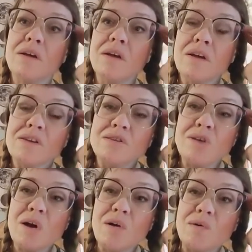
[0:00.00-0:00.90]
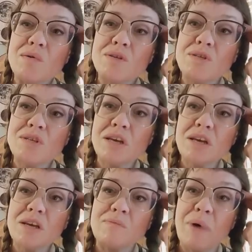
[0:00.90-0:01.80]
So
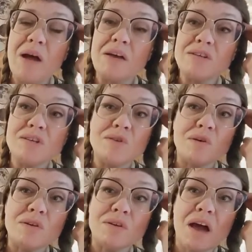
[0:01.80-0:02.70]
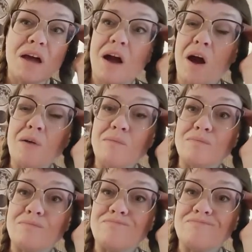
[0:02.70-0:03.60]
but she's holding that cup
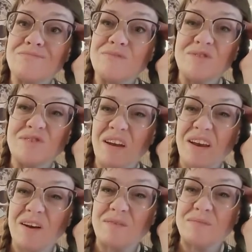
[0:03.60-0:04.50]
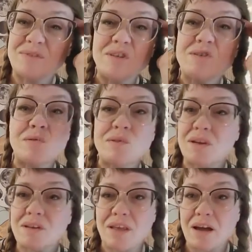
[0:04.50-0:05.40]
straight up. She's holding
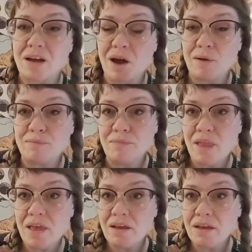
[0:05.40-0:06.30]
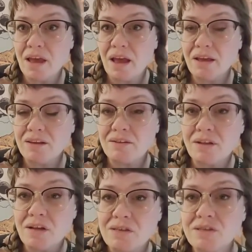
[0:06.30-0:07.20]
on to that cup. Okay?
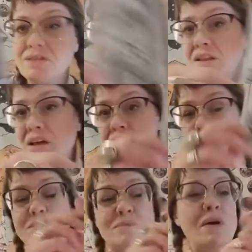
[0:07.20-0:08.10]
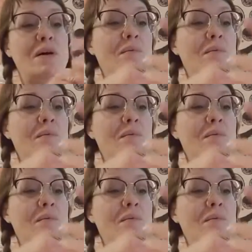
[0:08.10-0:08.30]
She's not letting it spill.